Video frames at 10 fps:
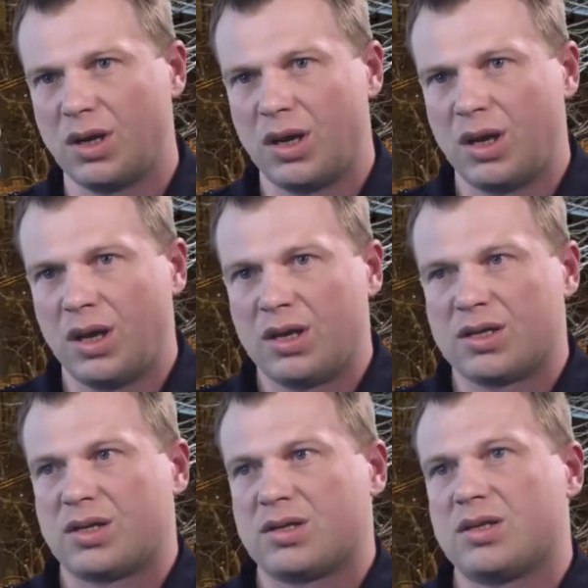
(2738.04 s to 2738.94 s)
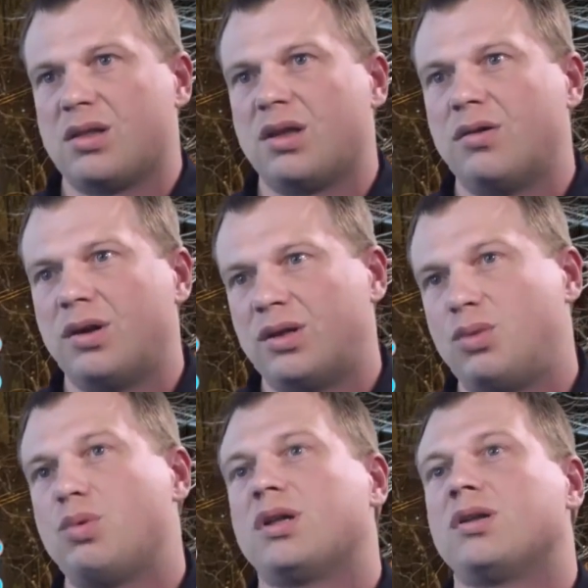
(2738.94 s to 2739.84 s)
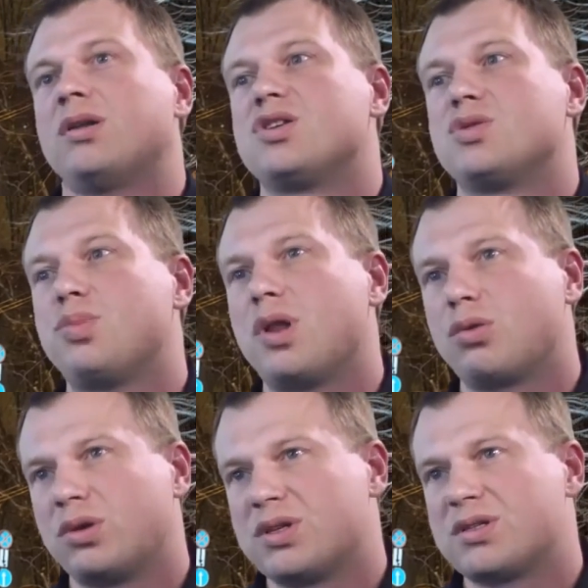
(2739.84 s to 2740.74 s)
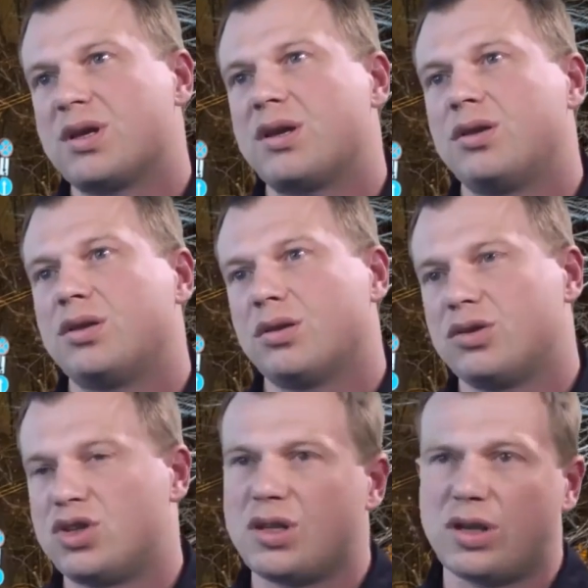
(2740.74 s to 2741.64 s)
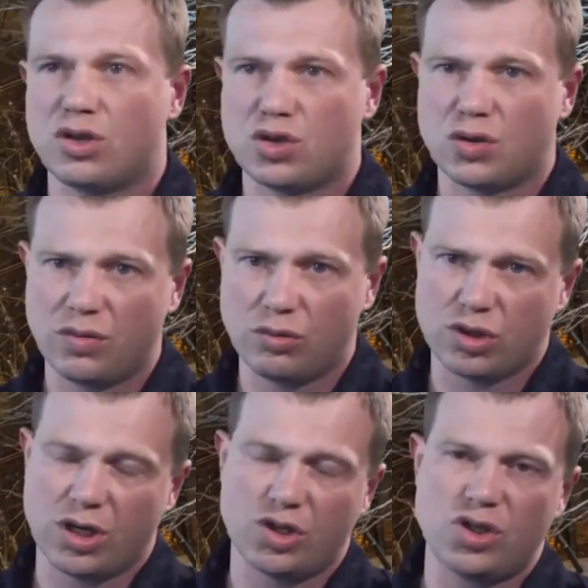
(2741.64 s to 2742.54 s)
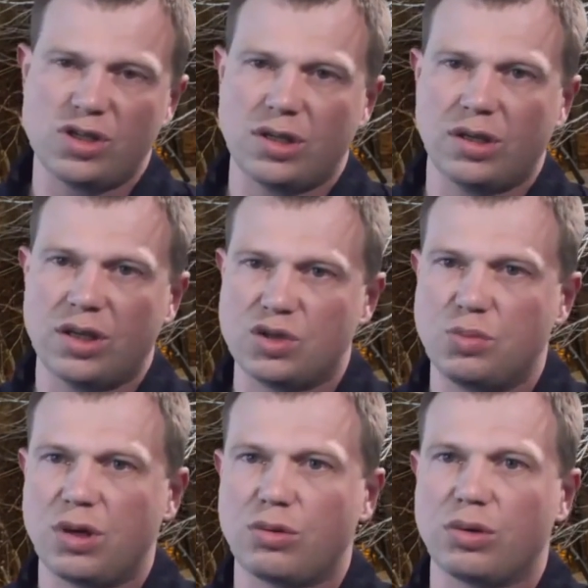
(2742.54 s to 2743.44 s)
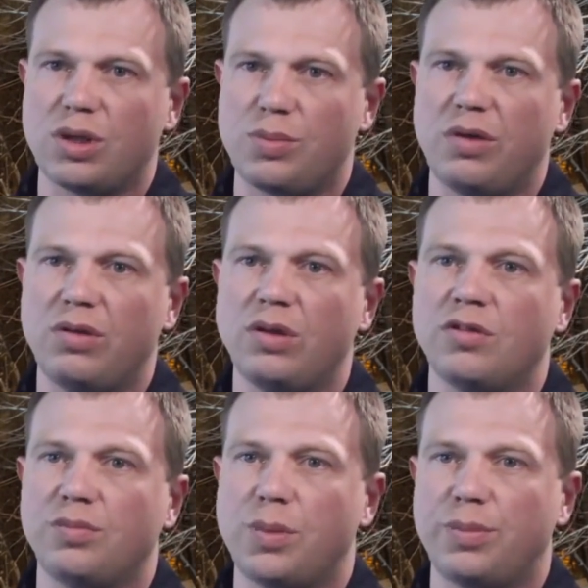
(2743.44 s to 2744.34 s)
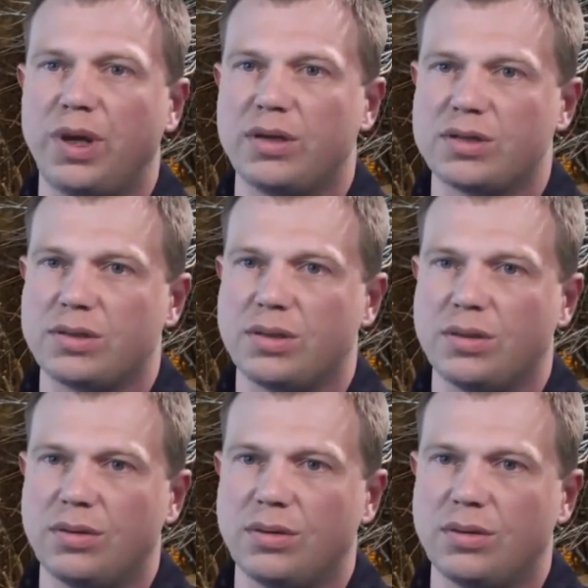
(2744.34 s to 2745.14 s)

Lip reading: Guys, even if you just pull out your bully stick, consider yourself dismissed from the Berkut and demoted to traffic police.